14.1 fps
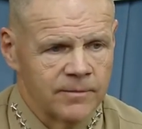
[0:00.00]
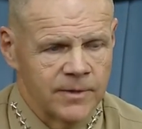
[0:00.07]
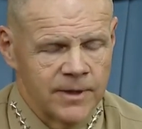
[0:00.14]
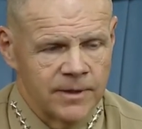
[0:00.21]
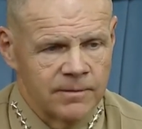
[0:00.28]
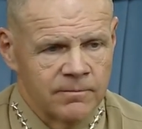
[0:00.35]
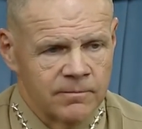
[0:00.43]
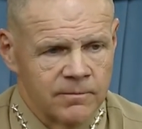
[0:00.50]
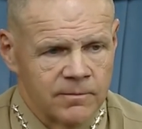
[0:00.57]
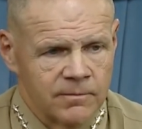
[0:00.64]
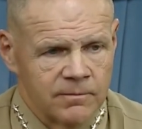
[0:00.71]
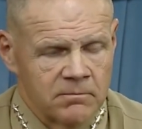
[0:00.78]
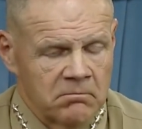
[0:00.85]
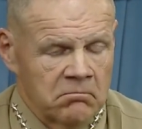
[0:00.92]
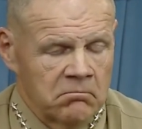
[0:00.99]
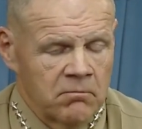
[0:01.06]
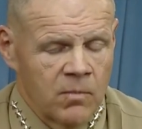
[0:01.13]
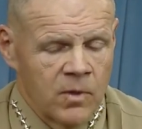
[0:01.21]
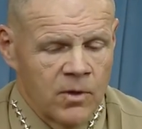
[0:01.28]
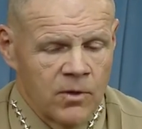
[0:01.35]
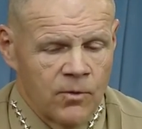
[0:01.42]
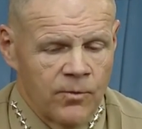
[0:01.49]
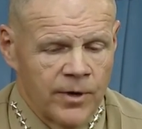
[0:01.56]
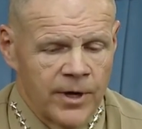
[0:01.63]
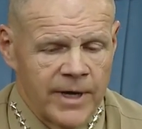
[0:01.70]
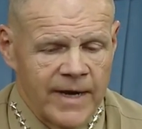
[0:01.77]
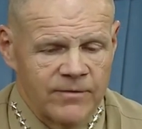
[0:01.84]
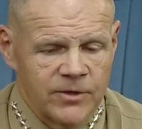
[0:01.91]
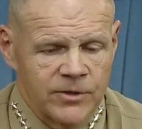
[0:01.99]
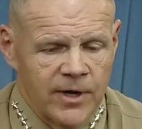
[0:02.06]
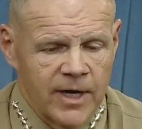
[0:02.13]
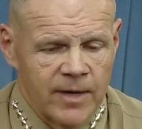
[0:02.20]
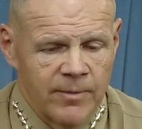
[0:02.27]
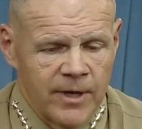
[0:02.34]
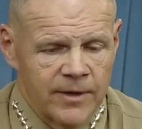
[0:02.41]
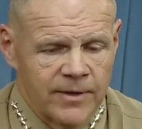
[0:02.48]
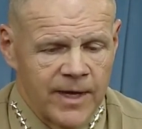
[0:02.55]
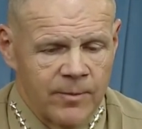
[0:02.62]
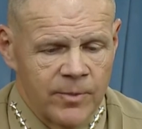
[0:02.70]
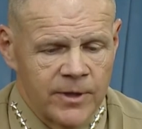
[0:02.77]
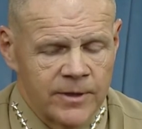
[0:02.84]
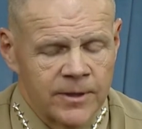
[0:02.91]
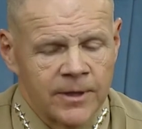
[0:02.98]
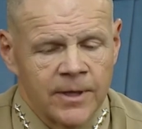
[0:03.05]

then we're going to have to talk about that. But